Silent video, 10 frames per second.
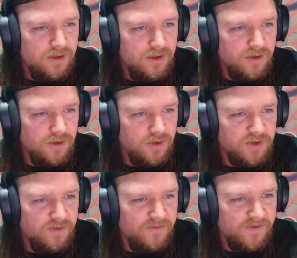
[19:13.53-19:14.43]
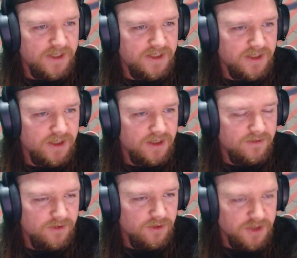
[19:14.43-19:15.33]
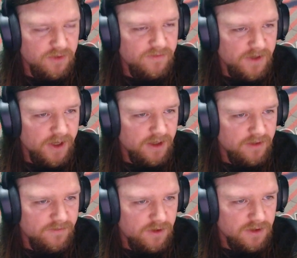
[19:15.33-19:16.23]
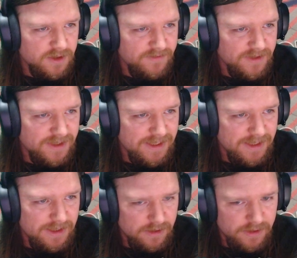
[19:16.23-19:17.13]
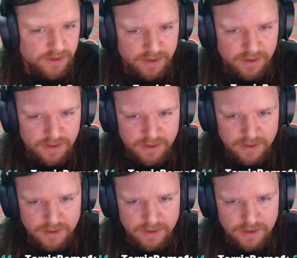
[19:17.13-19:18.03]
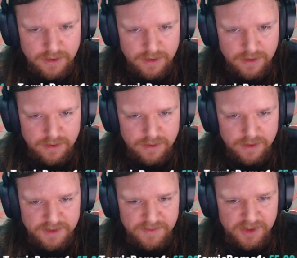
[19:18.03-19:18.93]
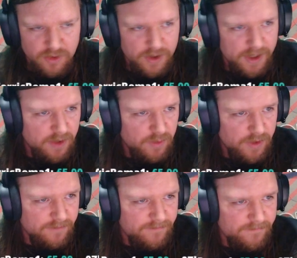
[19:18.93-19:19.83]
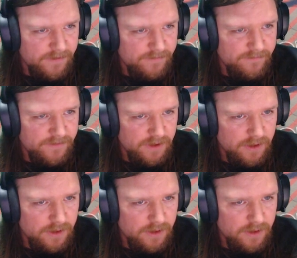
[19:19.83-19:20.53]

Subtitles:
You're still flying the Fokker 17s. Let's make your air wing a 50